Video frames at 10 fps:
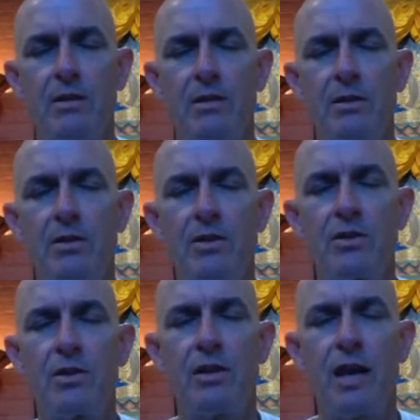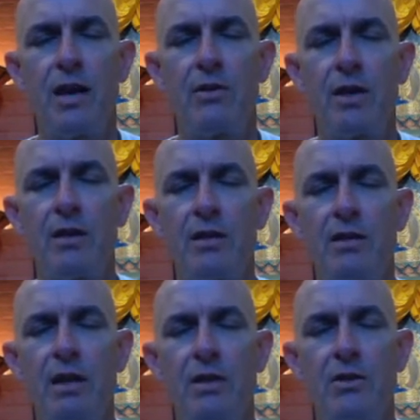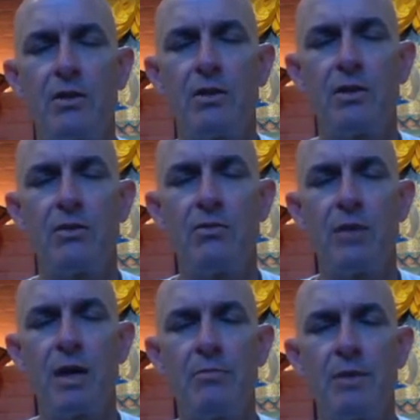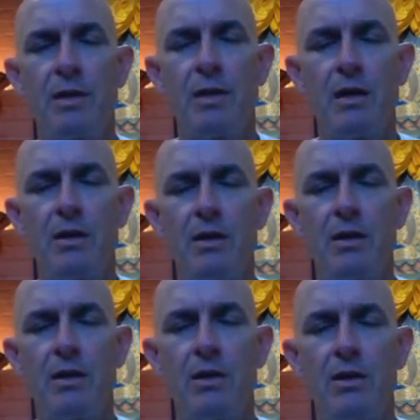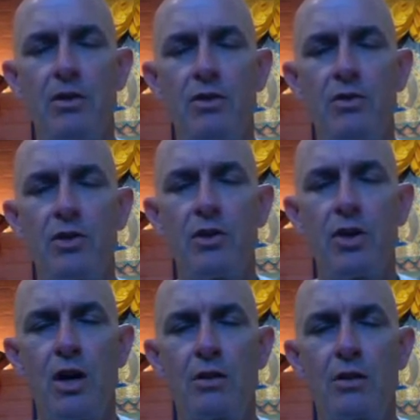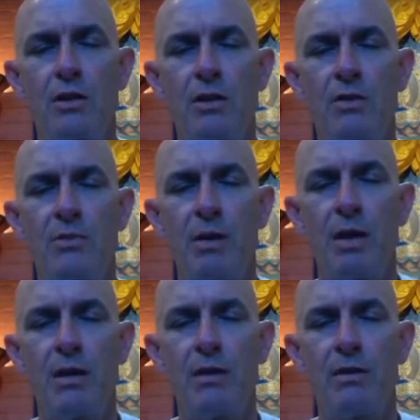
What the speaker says: Just allow any tension that you might be carrying in your jaw to dissipate,